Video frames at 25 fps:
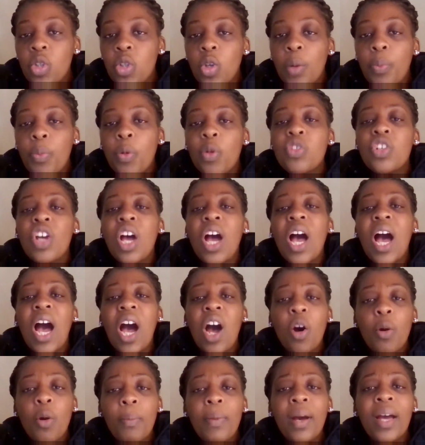your approach.
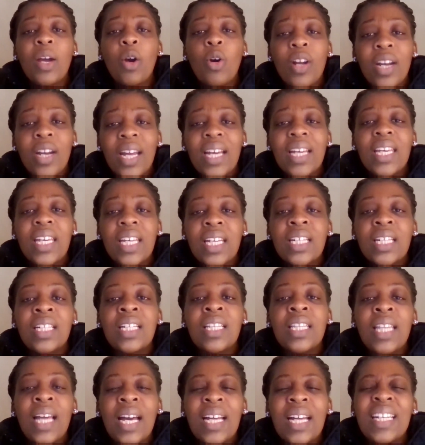How am I going to get
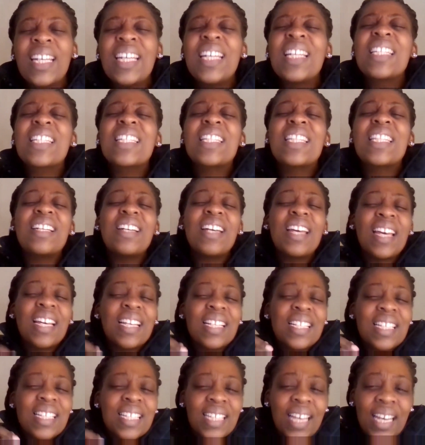it done? It's the
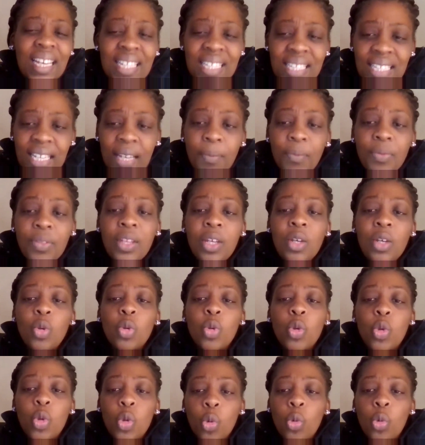exact same thing
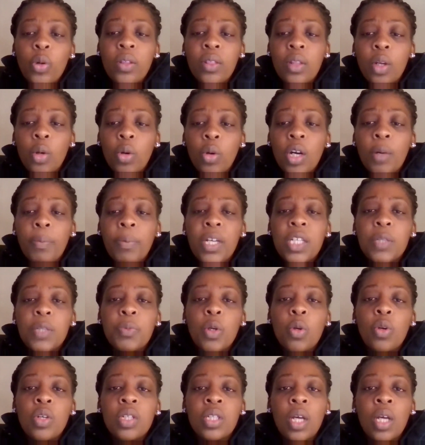you do in the workplace
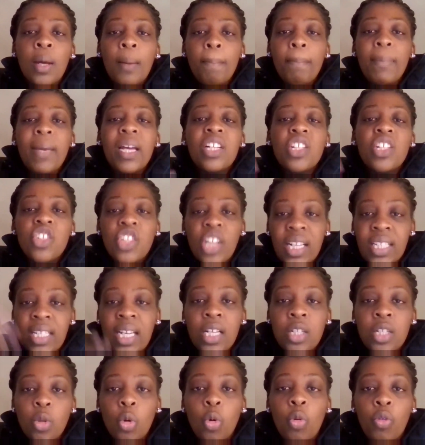because men shut
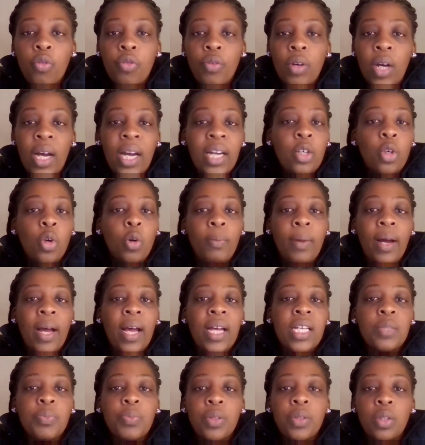us off. I know my
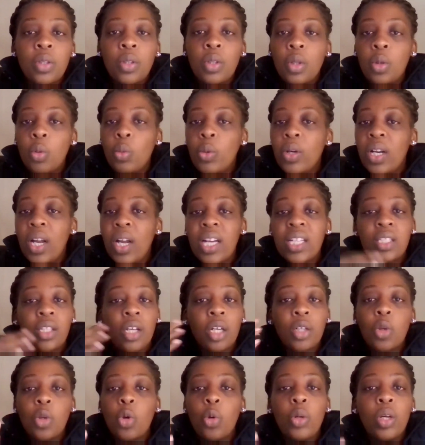husband. When I
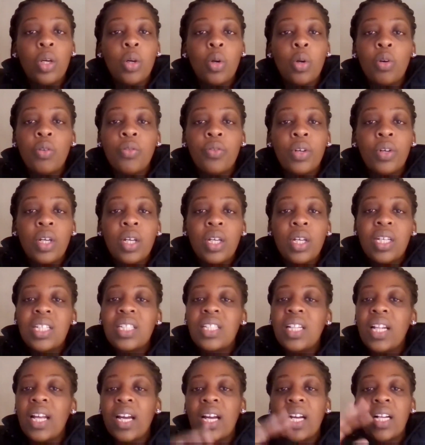start going off,
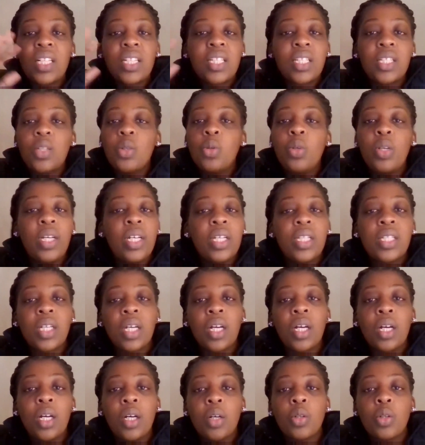he's like, I'll see you later.